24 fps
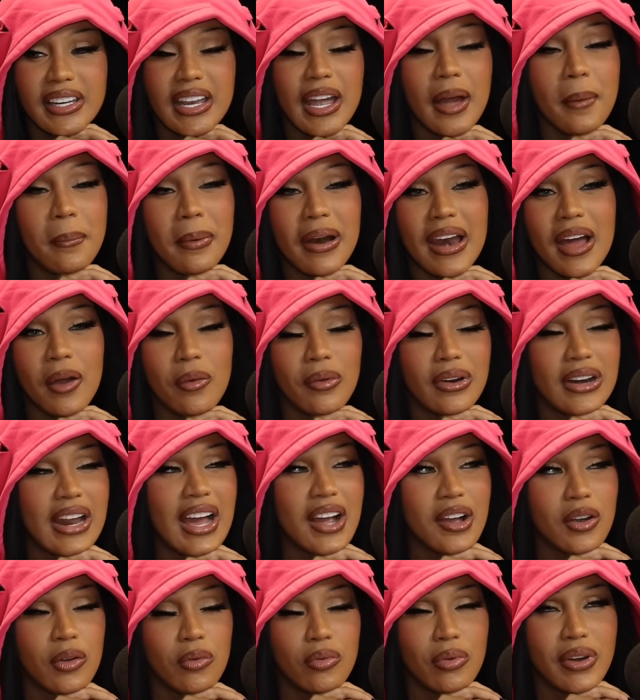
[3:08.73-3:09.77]
Yeah, but like
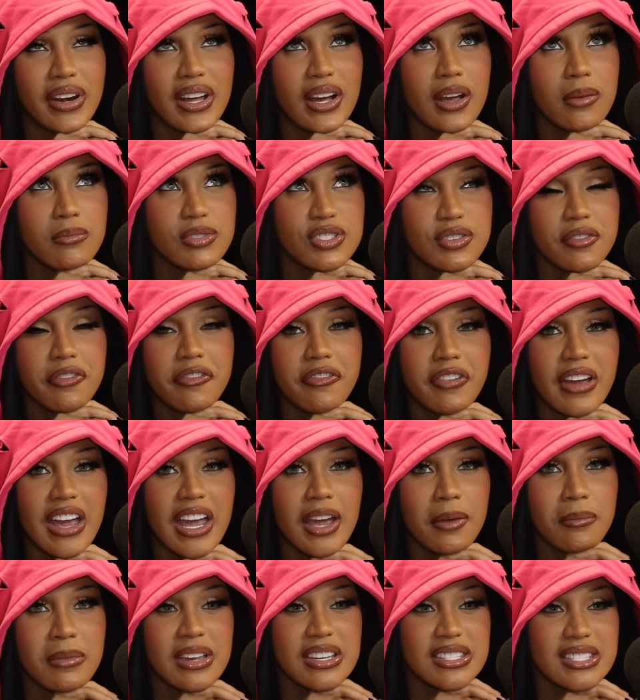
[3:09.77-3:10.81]
like when it comes to
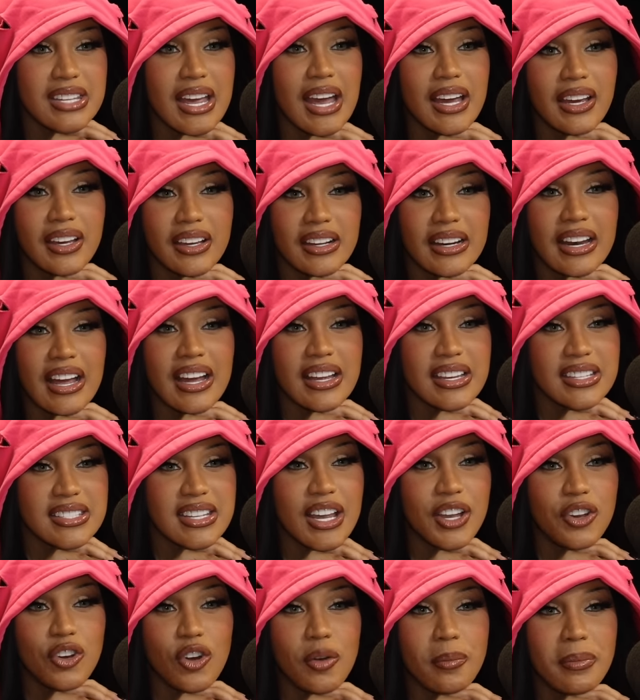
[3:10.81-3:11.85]
fame, it's like like it's
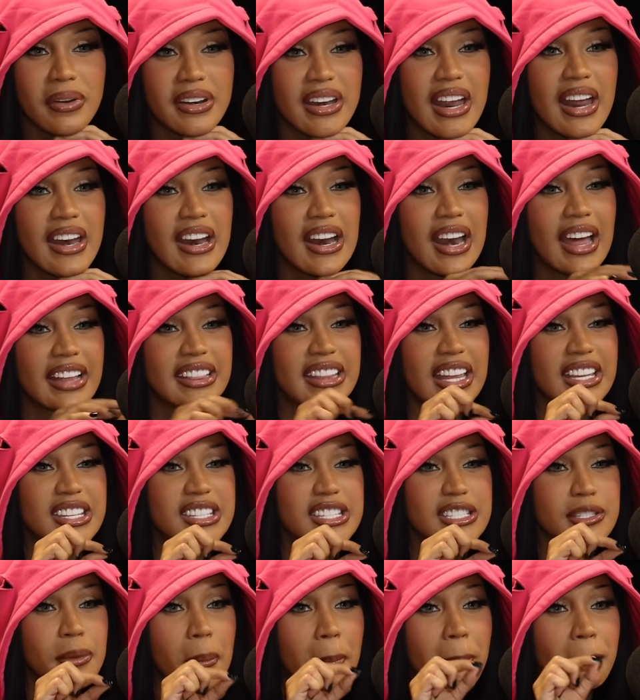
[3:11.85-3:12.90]
like you're a banana. Like they
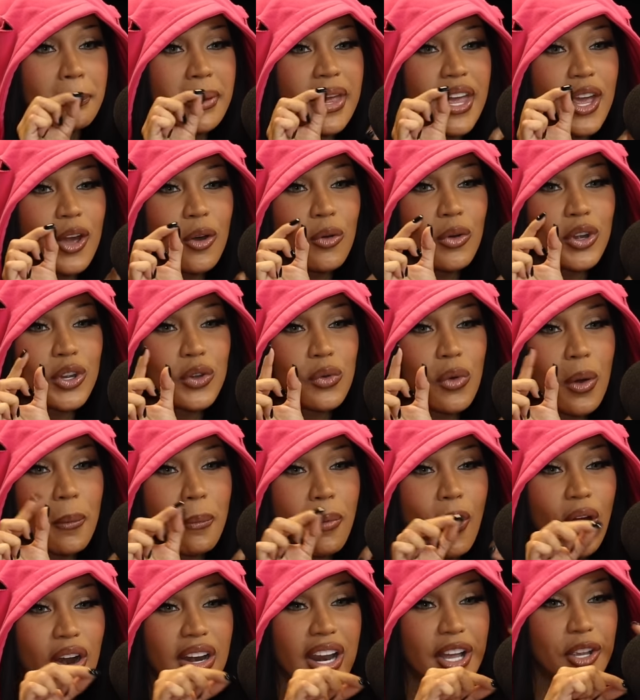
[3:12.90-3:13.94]
just peel you
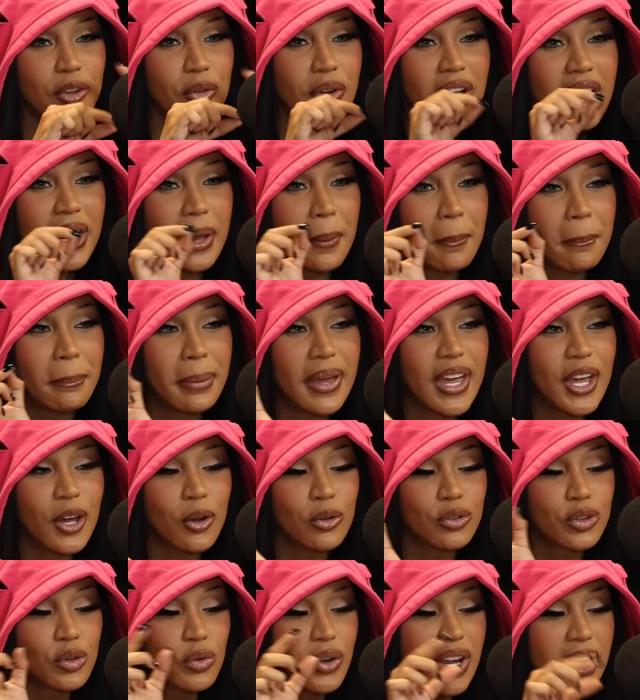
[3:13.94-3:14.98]
apart. Like you're yeah, getting peeled,
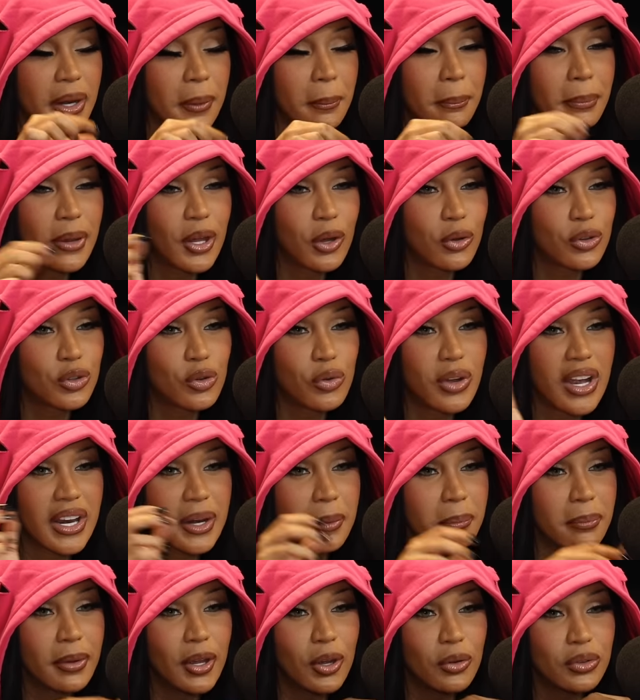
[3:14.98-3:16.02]
you're getting peeled, you're
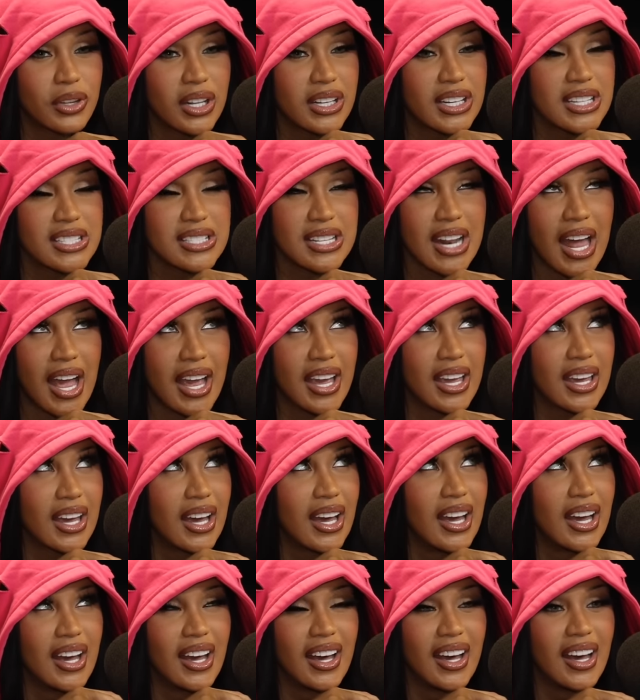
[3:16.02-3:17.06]
getting peeled, and mm -hmm. it's mm-hmm. like.
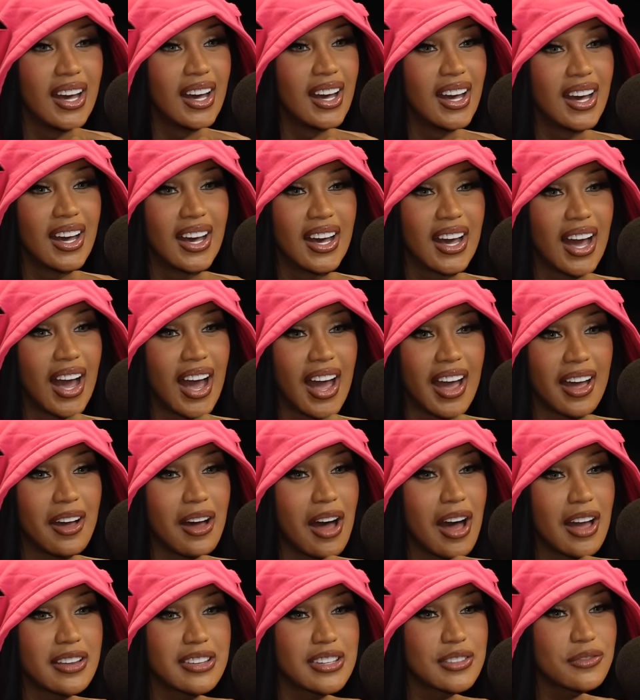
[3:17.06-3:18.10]

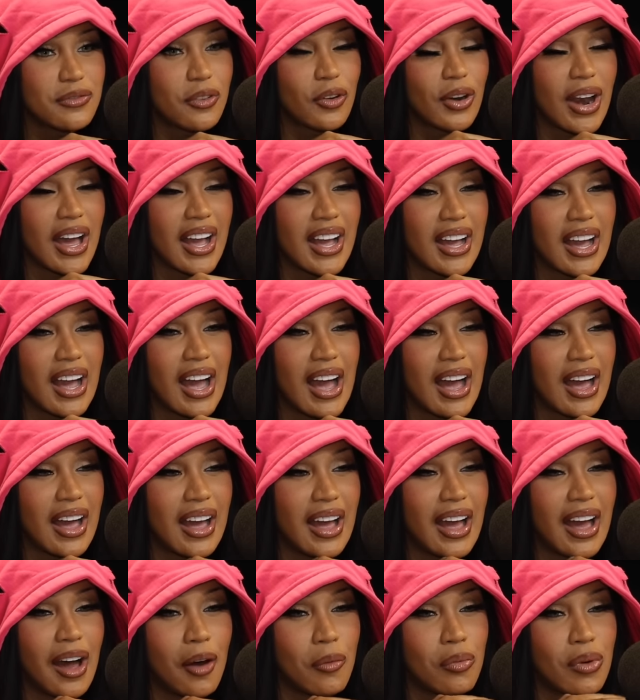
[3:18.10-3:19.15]
I, I just feel like
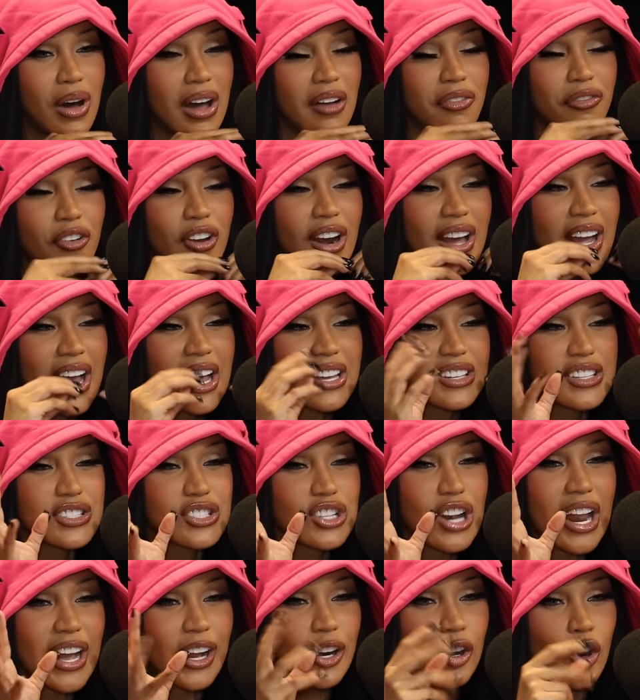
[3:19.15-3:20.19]
I, I feel like I
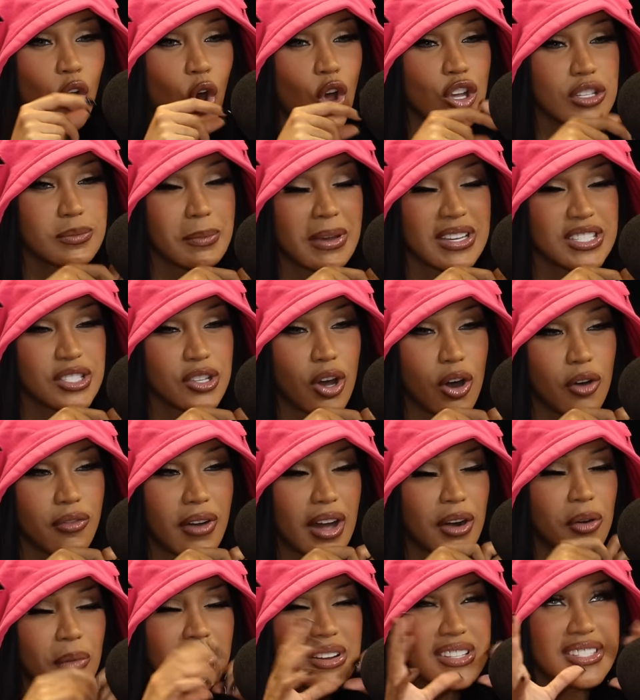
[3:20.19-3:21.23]
just like lost
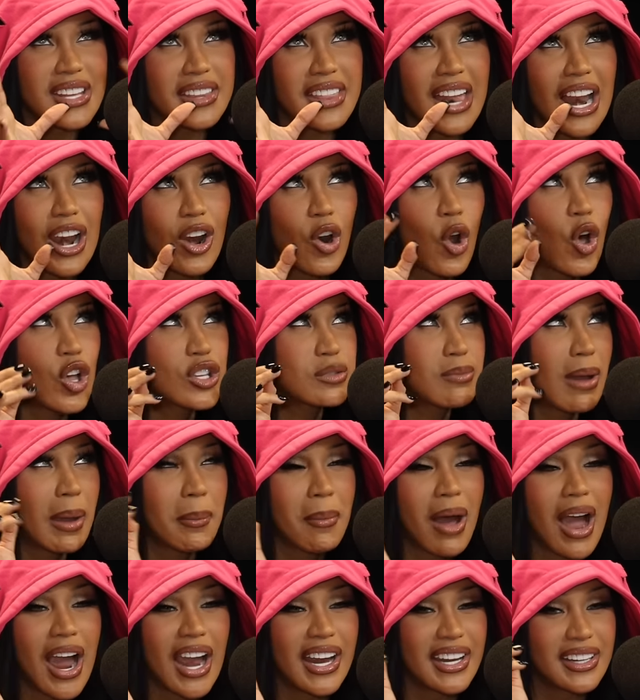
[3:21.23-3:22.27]
myself. I don't want to say that I lost
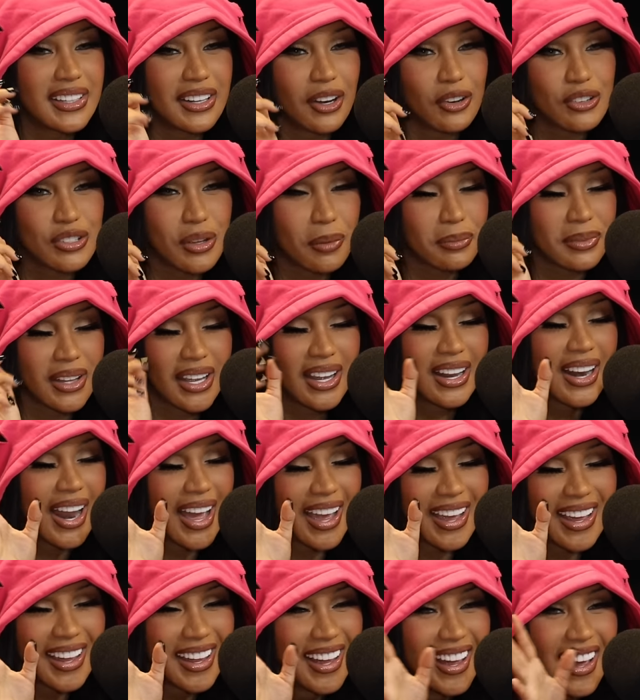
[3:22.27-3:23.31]
my mind or mm-hmm. something. Mm
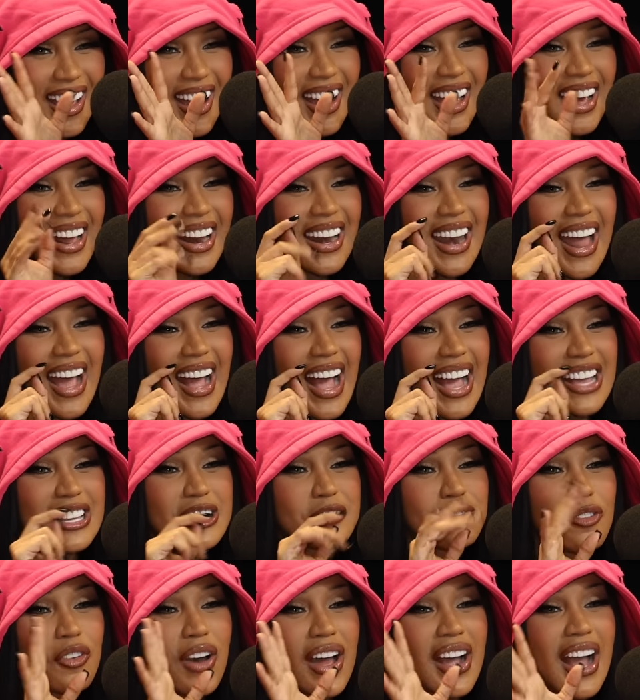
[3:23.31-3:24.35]
-hmm. Like, yeah. like I
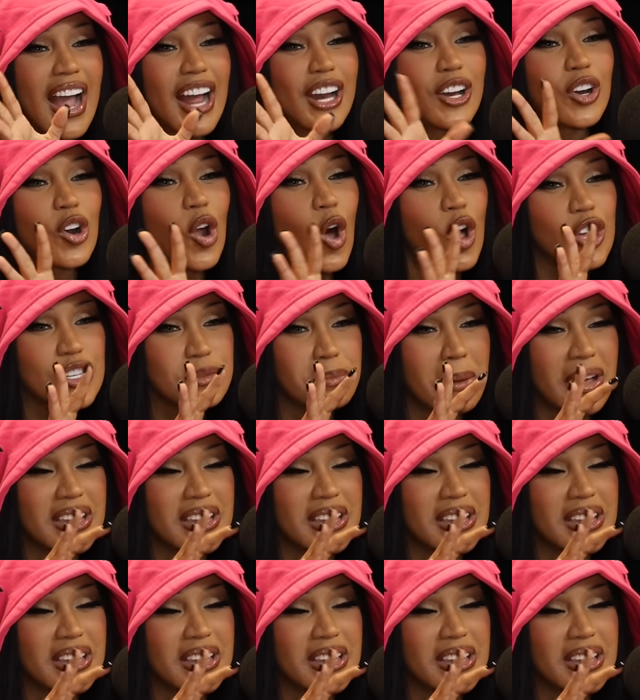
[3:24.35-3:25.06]
just feel like I lost